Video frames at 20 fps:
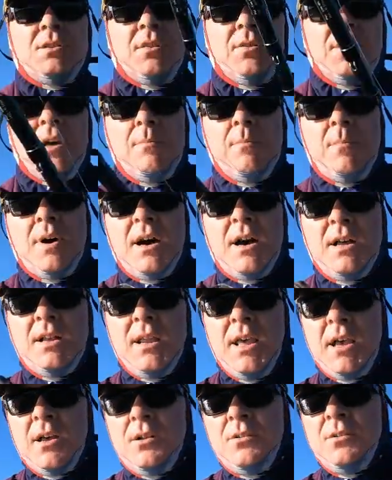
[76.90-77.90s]
the thumb bar
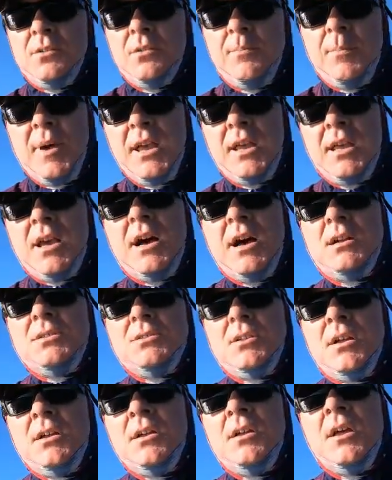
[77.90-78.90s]
down on the bait
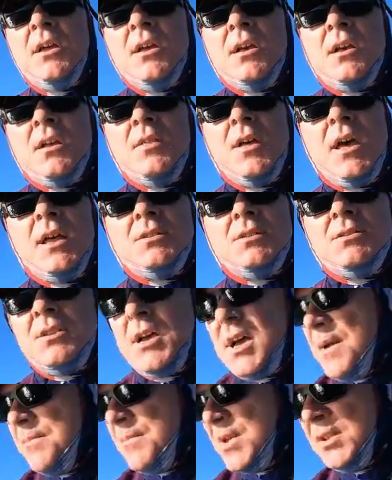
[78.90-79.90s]
caster, that
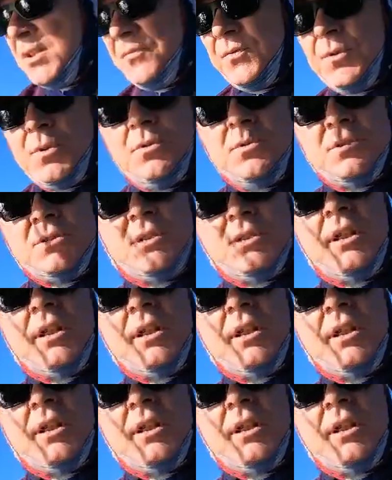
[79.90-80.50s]
um, it falls